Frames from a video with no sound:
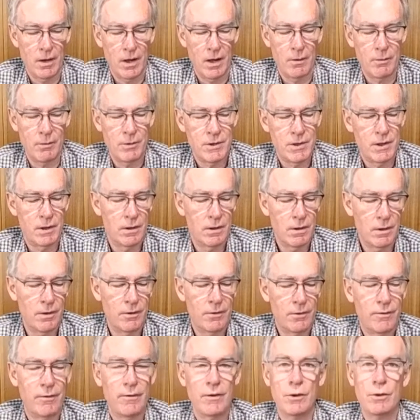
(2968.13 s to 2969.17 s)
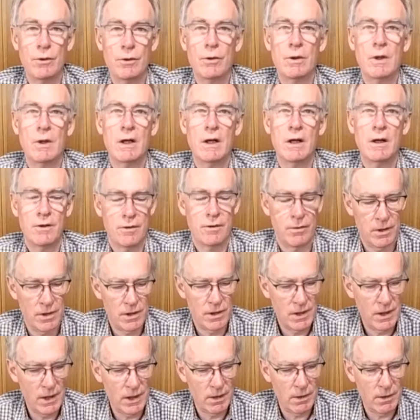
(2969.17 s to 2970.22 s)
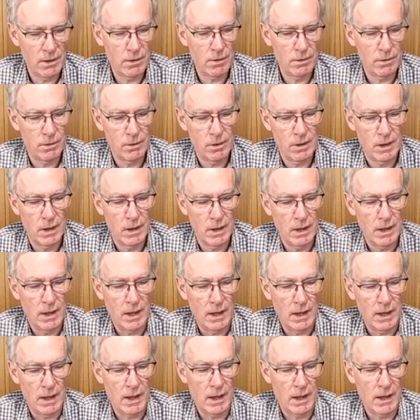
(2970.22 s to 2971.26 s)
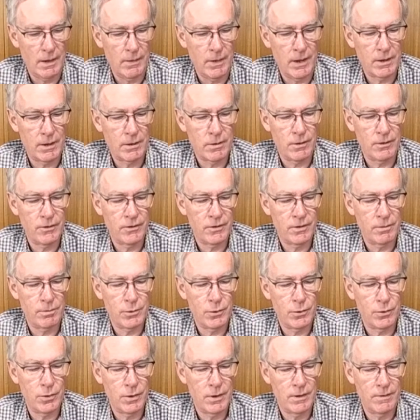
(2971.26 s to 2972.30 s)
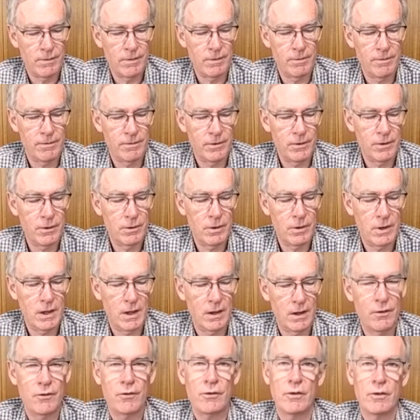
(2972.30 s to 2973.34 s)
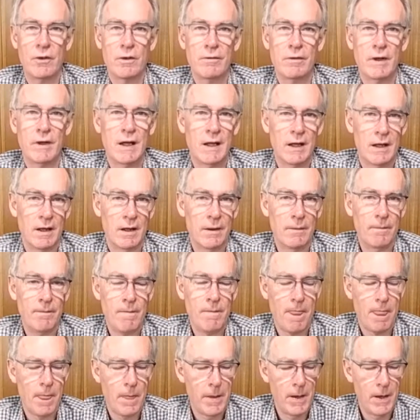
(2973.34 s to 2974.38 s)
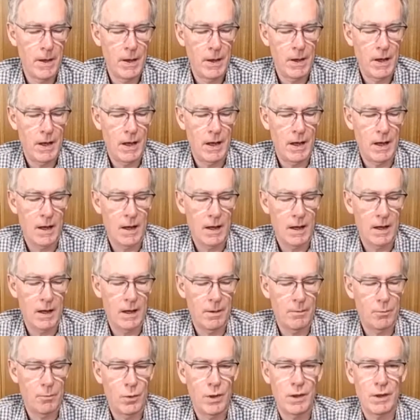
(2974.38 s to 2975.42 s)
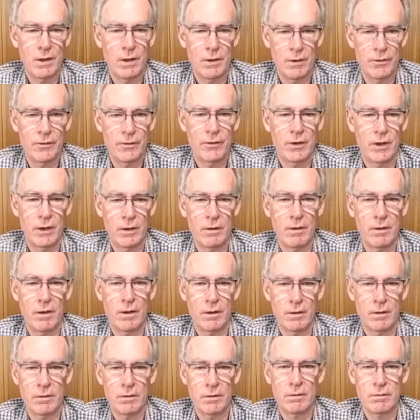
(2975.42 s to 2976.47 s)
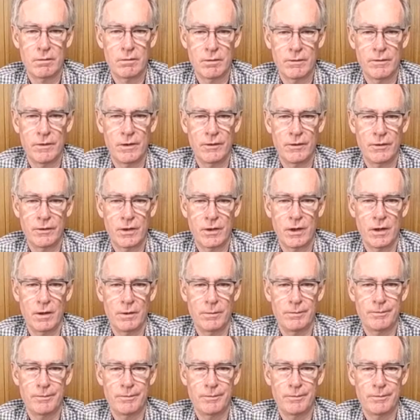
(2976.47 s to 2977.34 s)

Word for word: which includes Friuli, Trentino, and across the border from Friuli is Slovenia, where they also grow Refosco.